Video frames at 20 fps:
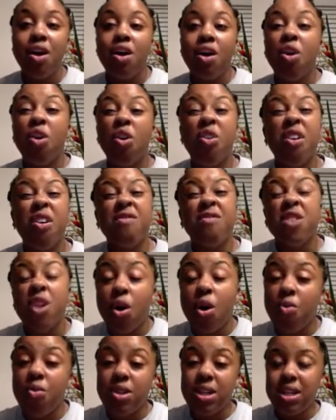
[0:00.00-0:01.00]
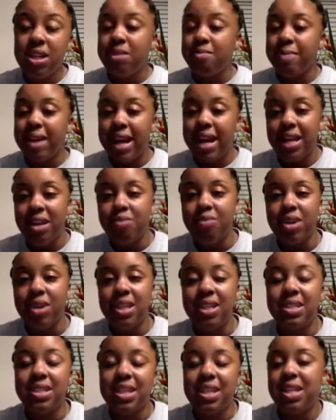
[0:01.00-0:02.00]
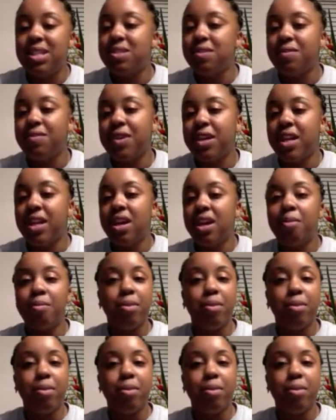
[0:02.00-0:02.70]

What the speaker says: or have known anybody with schizophrenia